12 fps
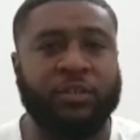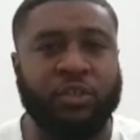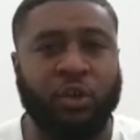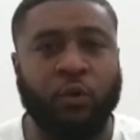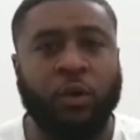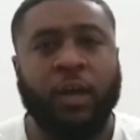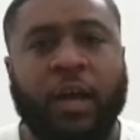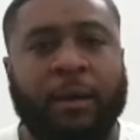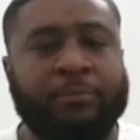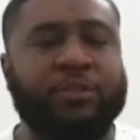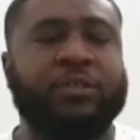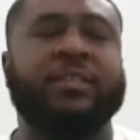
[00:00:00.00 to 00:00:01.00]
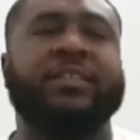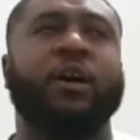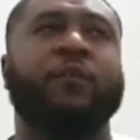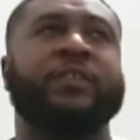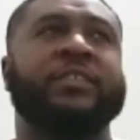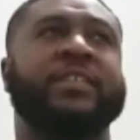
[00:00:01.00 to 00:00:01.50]
So I'm just going to
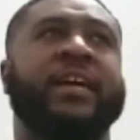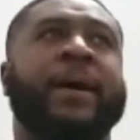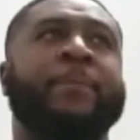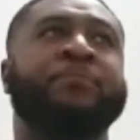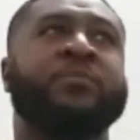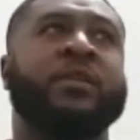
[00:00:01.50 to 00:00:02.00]
delve into that.